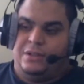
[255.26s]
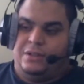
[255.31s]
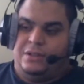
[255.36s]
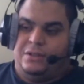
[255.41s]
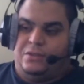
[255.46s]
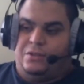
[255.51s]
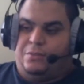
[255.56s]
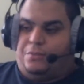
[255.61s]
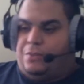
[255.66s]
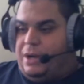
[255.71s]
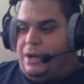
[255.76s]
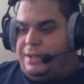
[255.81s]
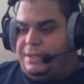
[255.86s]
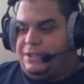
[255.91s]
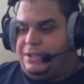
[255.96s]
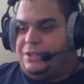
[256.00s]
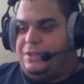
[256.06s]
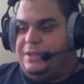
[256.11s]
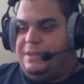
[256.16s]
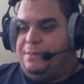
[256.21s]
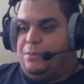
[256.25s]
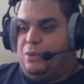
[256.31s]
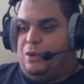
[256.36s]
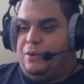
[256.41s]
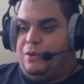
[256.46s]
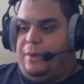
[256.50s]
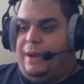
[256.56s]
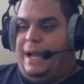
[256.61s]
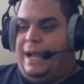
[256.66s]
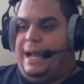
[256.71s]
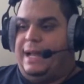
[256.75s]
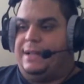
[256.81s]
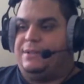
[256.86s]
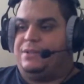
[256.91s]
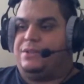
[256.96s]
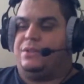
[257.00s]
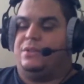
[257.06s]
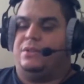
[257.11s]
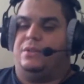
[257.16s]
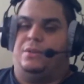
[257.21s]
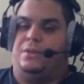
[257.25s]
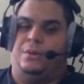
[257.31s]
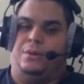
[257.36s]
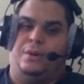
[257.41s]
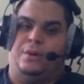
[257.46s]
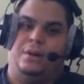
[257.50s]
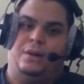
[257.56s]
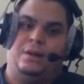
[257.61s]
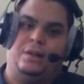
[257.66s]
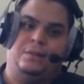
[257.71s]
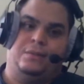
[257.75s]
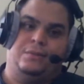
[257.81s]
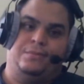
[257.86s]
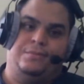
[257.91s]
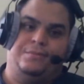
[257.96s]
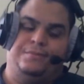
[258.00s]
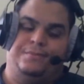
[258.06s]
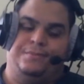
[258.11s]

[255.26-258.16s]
You probably just need more rads, or